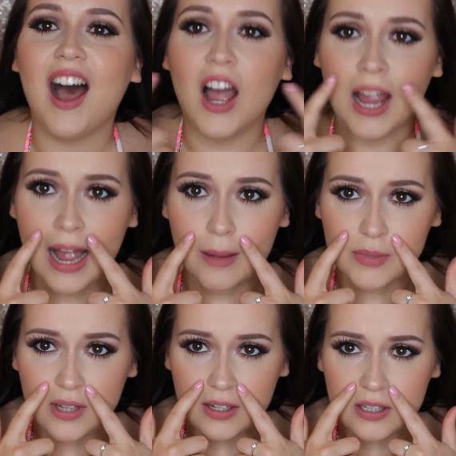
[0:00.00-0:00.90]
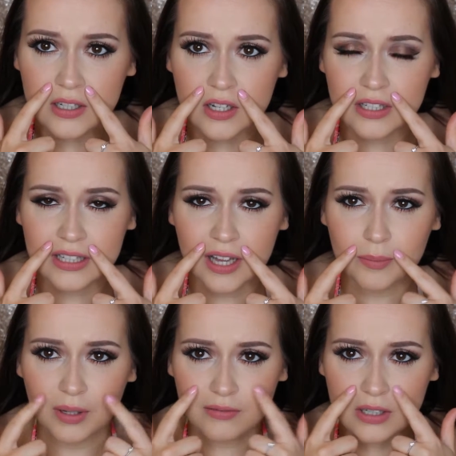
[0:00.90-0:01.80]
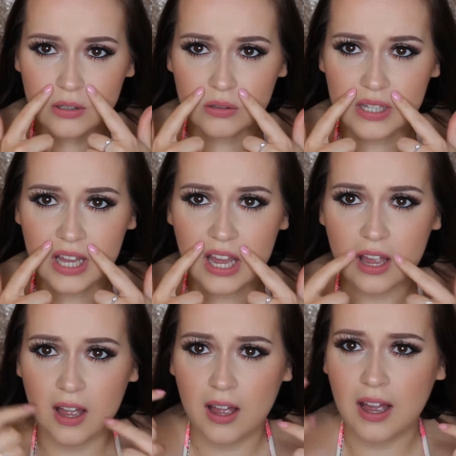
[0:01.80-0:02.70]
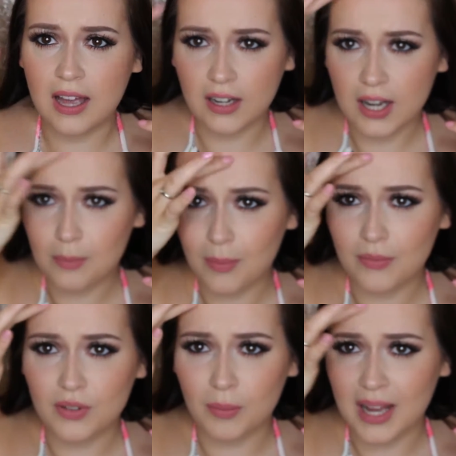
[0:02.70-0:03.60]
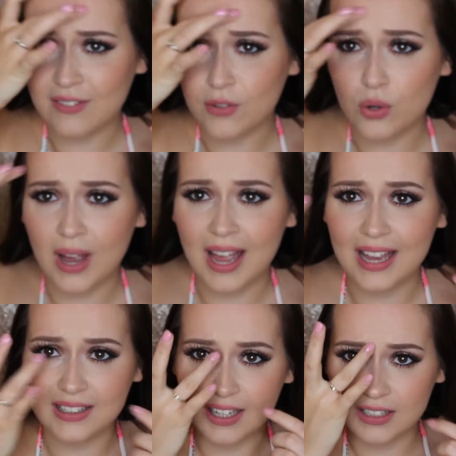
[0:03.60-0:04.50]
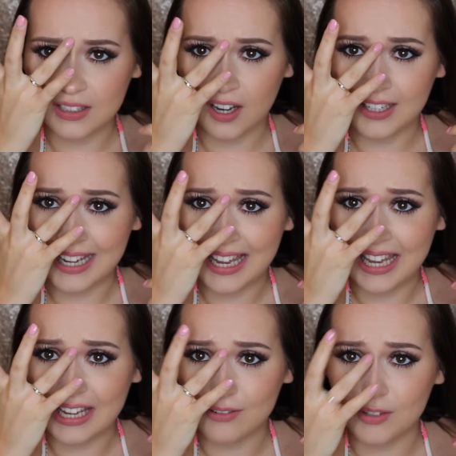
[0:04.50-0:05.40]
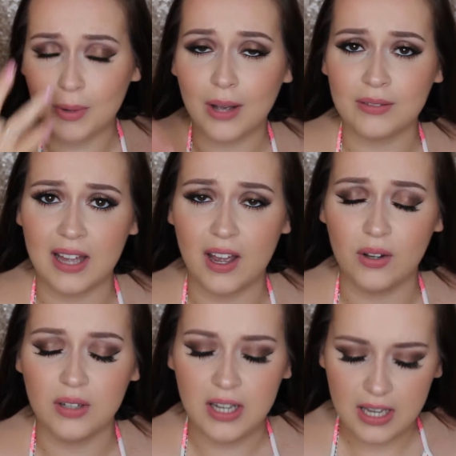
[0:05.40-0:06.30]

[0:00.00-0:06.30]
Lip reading: I am starting to notice like my wrinkles here and like in my forehead and kind of here as well now,